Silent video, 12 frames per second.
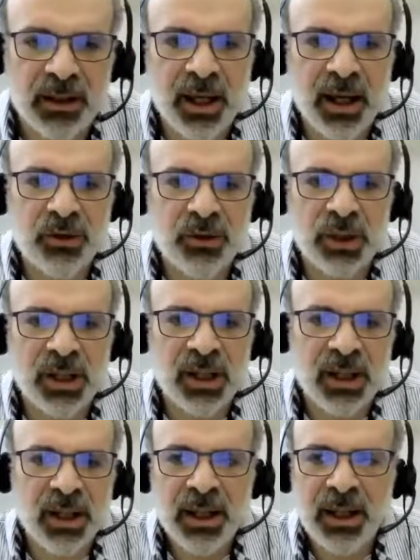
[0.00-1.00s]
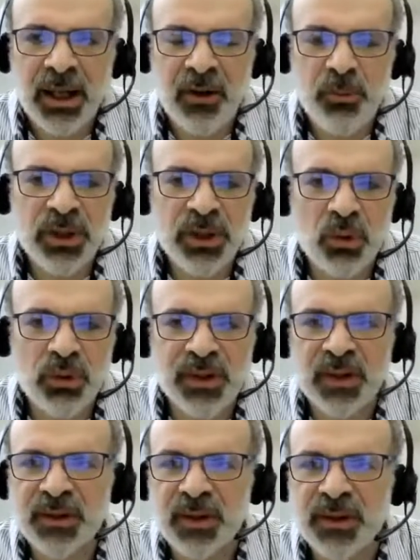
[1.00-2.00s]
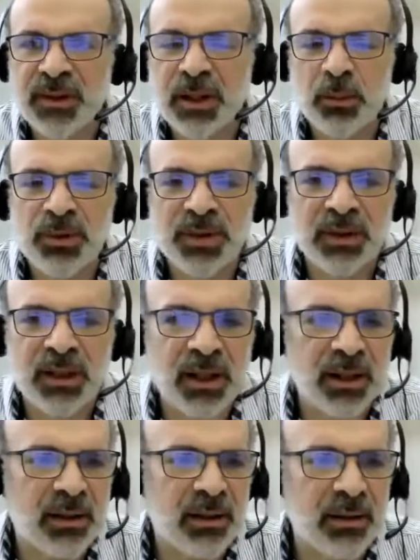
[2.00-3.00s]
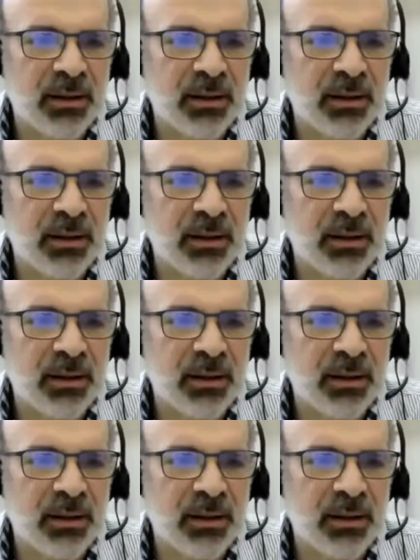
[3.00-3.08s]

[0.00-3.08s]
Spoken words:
actually have been used in systems like